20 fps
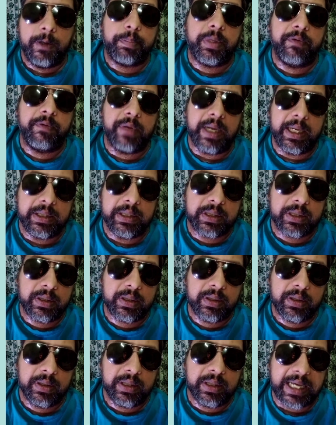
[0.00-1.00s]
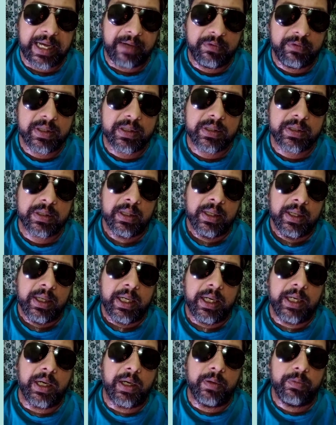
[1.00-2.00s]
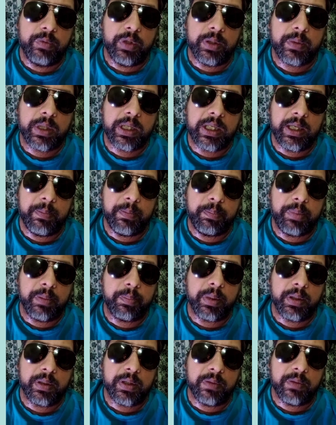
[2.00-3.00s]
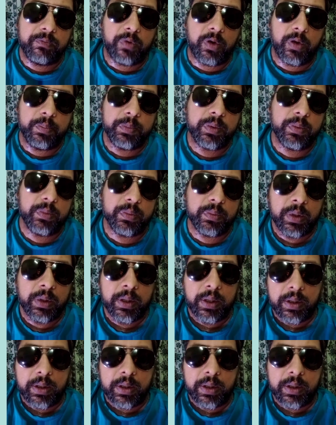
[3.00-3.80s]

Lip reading: prevent deviance and how we keep people conform to